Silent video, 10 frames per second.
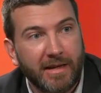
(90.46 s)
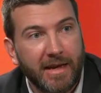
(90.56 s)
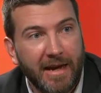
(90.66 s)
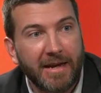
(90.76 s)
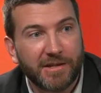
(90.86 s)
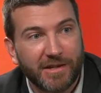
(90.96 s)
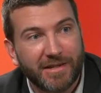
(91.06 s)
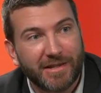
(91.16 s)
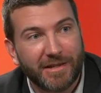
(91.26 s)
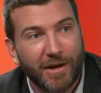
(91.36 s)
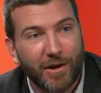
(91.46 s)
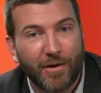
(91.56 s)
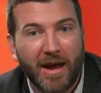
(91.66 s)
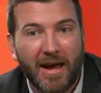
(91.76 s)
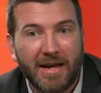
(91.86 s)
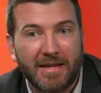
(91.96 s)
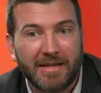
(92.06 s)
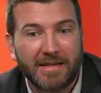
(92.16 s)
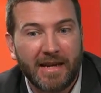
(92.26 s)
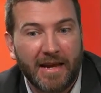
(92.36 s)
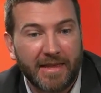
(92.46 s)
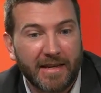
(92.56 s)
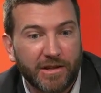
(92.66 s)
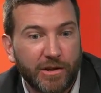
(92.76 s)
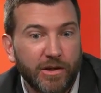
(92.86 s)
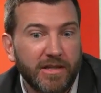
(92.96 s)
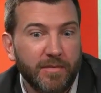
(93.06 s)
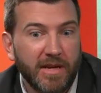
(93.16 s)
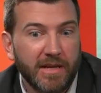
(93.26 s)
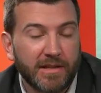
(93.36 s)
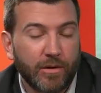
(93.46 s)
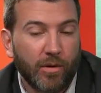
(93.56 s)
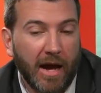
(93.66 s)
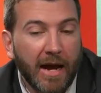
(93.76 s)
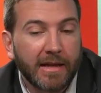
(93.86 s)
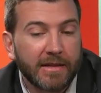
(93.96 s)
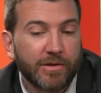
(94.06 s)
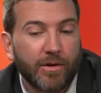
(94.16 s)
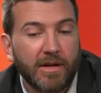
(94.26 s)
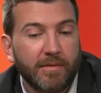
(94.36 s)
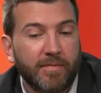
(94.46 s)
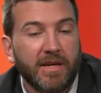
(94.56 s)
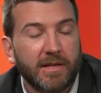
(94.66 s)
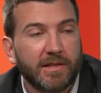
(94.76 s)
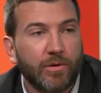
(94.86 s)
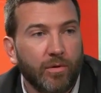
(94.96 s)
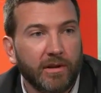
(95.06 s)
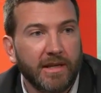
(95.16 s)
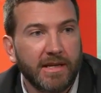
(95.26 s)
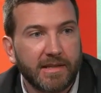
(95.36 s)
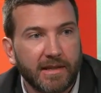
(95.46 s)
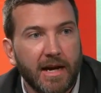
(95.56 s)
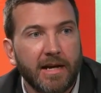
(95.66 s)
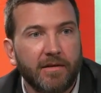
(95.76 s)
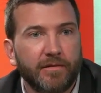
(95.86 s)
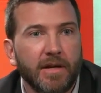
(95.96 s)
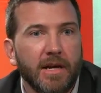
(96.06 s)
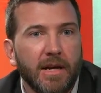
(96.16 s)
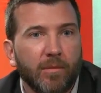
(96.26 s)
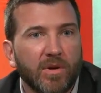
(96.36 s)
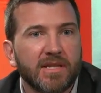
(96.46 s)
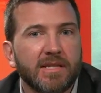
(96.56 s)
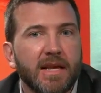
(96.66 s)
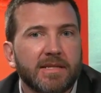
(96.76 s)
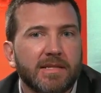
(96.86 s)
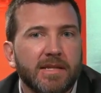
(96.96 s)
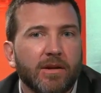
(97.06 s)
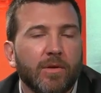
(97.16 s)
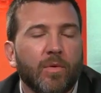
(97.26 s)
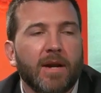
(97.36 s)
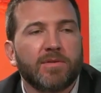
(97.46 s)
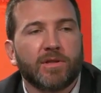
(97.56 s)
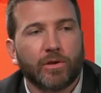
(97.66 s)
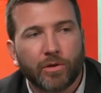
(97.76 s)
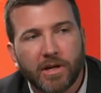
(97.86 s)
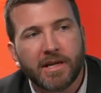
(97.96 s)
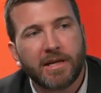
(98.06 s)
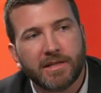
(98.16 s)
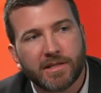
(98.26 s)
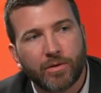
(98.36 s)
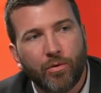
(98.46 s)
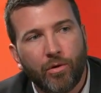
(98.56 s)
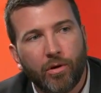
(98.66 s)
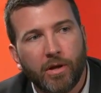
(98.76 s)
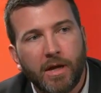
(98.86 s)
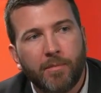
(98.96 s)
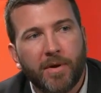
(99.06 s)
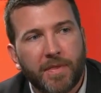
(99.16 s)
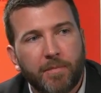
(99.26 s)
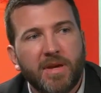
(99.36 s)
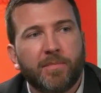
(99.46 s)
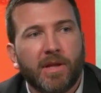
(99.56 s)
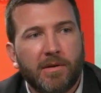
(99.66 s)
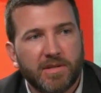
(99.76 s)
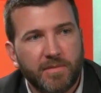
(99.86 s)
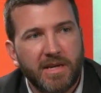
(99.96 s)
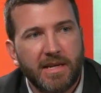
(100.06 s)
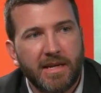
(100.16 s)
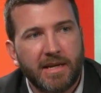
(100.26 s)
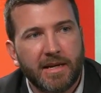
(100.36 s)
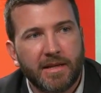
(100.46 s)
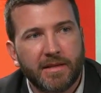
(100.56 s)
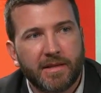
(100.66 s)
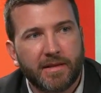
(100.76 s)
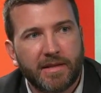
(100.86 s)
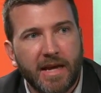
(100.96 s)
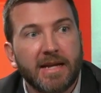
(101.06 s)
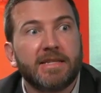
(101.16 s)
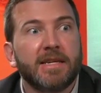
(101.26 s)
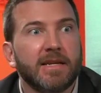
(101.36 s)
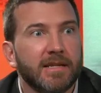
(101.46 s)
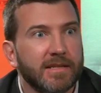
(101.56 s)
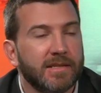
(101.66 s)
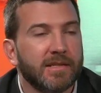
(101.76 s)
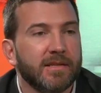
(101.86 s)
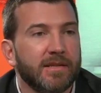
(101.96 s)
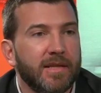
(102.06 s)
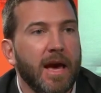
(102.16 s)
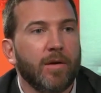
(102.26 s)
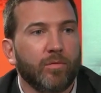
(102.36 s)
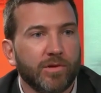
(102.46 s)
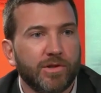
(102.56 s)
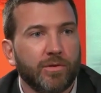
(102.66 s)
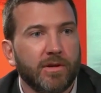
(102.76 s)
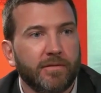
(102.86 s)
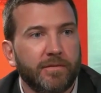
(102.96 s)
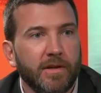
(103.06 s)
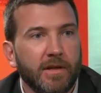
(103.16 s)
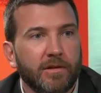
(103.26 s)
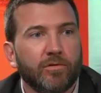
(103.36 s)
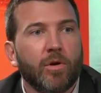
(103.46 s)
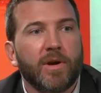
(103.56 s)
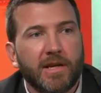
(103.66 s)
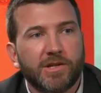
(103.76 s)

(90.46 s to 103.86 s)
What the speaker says: ages, you know, and I think it's good to be in school. I enjoyed being in school at least, and kind of wasn't necessarily what I was learning in school, but the people I was meeting and the ideas that were sort of growing and